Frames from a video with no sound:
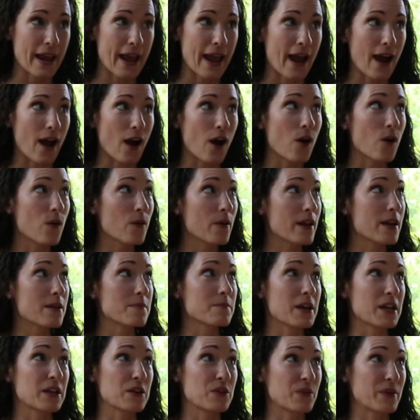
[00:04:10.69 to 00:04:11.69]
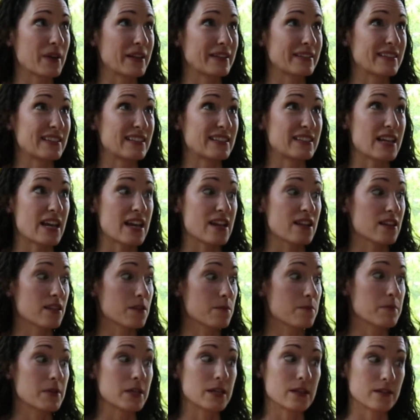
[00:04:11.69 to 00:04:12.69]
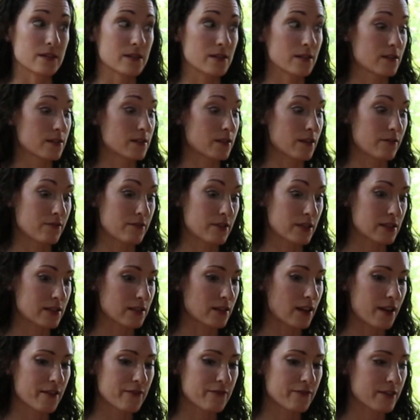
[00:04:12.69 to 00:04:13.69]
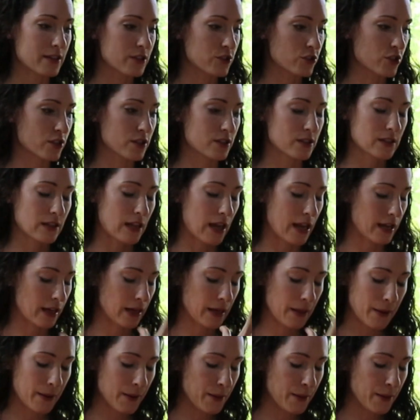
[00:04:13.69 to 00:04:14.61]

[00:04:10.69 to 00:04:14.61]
How am I going to take the pieces of this life that just like